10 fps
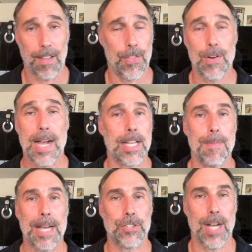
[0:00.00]
They're not
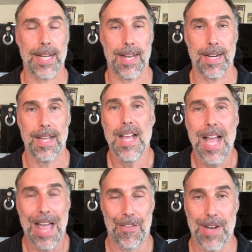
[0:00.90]
going to backtrack on it,
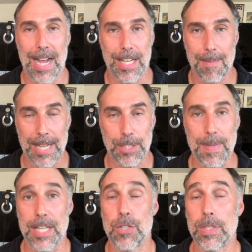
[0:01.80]
and they're not going to match
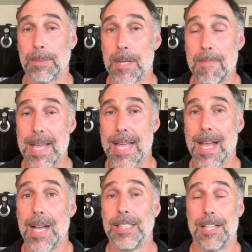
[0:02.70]
me. So it's up to
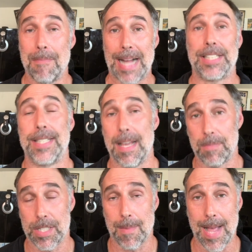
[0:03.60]
me to match
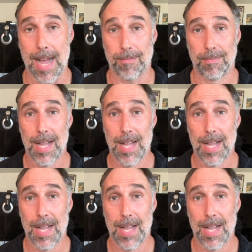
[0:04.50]
them somehow.